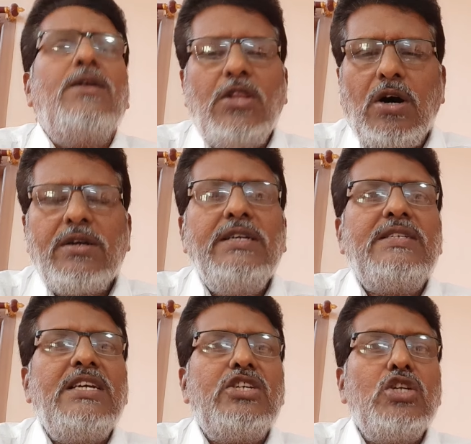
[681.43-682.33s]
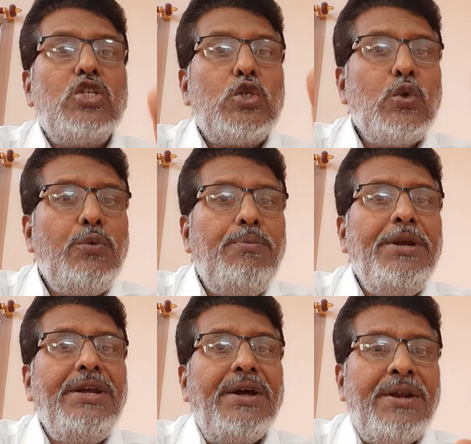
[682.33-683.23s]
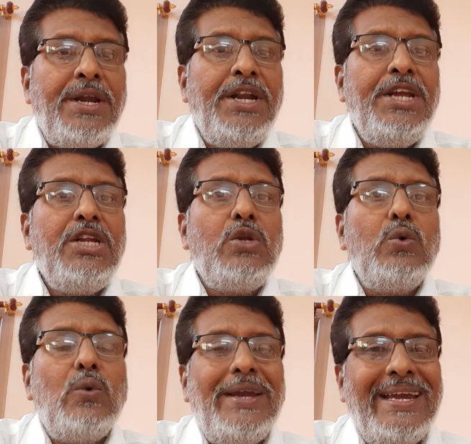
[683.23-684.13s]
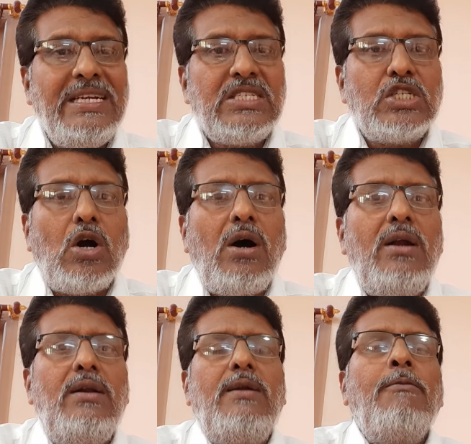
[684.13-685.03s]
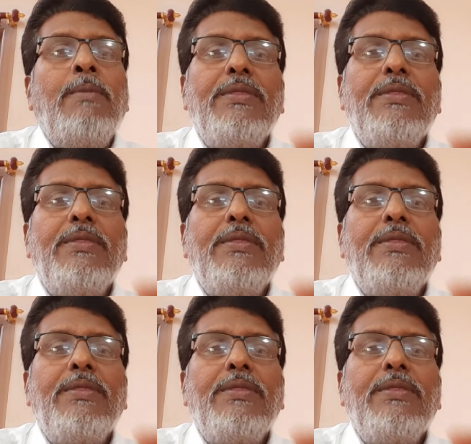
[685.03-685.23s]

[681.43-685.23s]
the organization should be ready to install